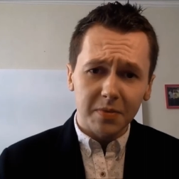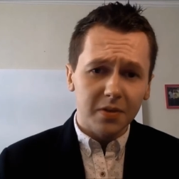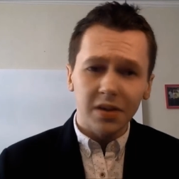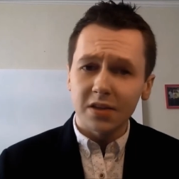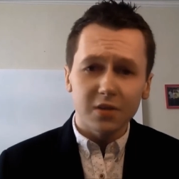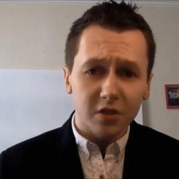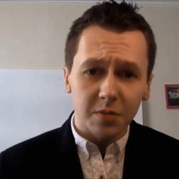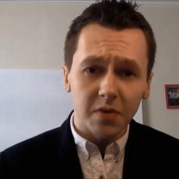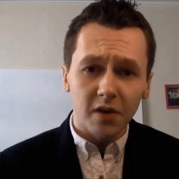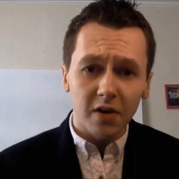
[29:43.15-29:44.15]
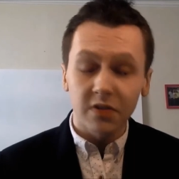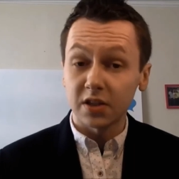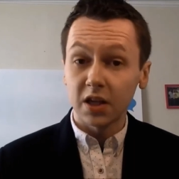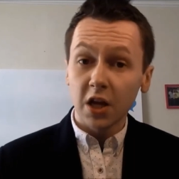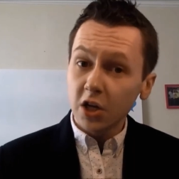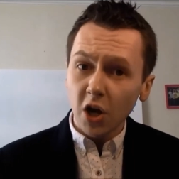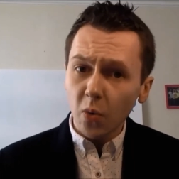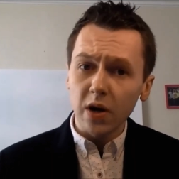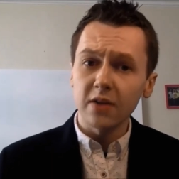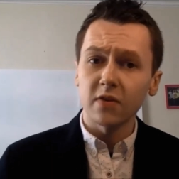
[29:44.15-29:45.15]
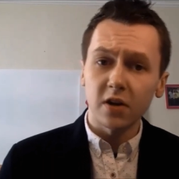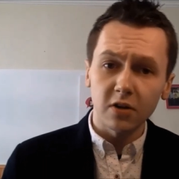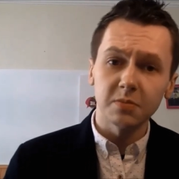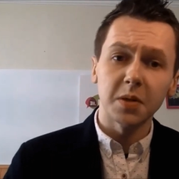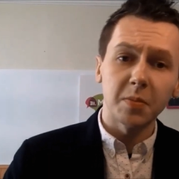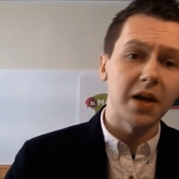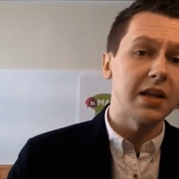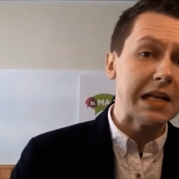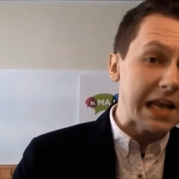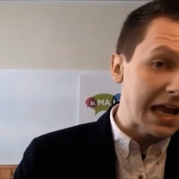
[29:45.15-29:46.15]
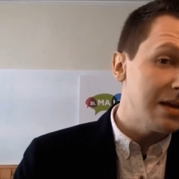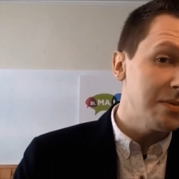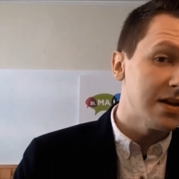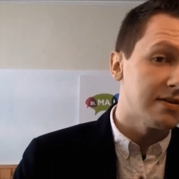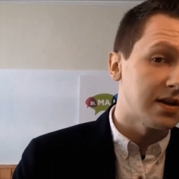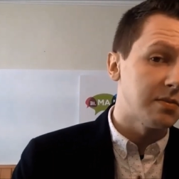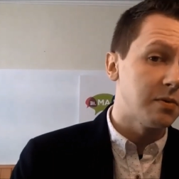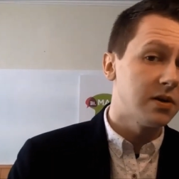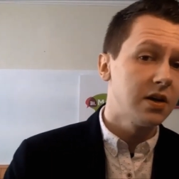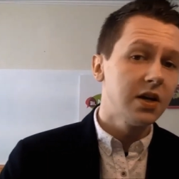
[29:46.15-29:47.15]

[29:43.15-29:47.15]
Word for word: It's such a bureaucracy. No one even knows me by name here anymore.